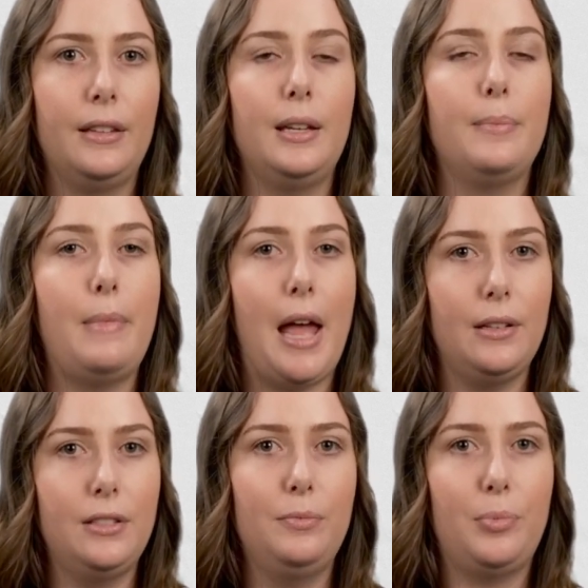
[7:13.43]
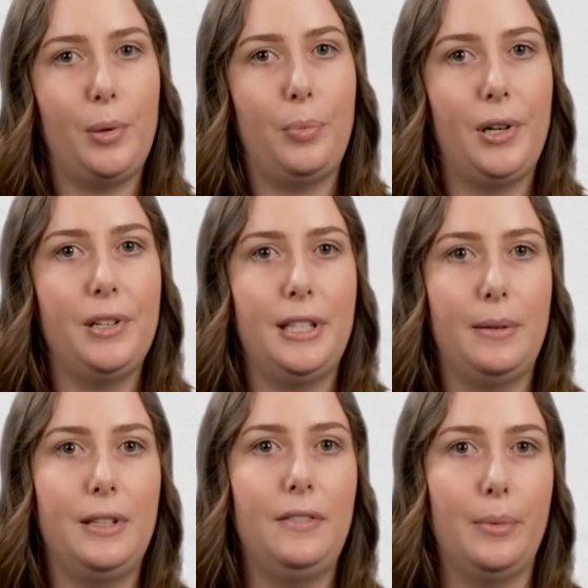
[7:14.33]
The amount of
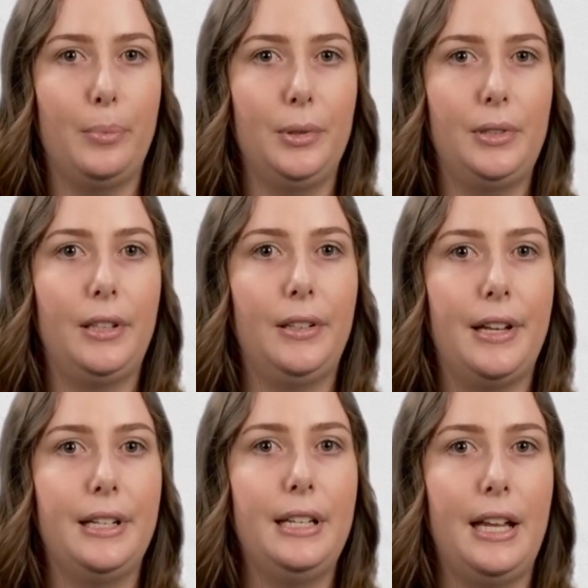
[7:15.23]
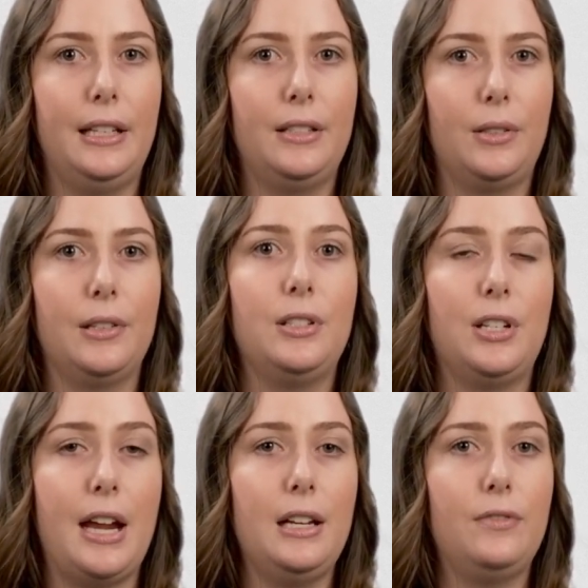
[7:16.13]
proprioceptive input the learner needs can
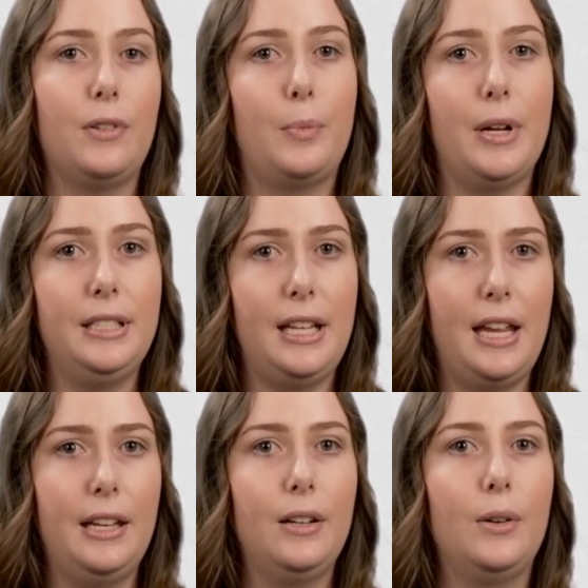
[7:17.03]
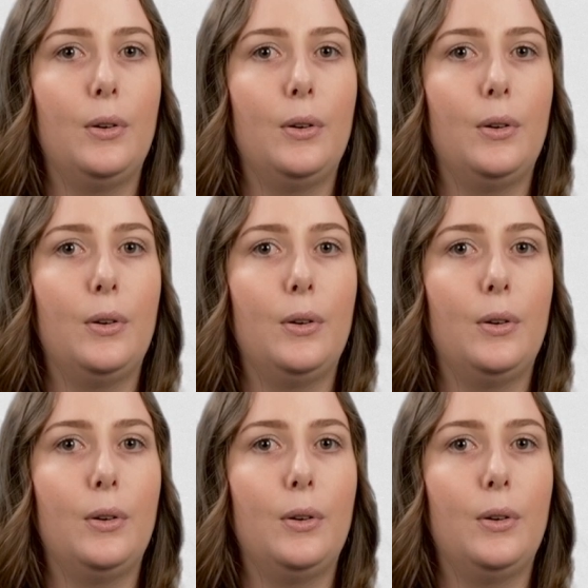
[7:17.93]
change from one day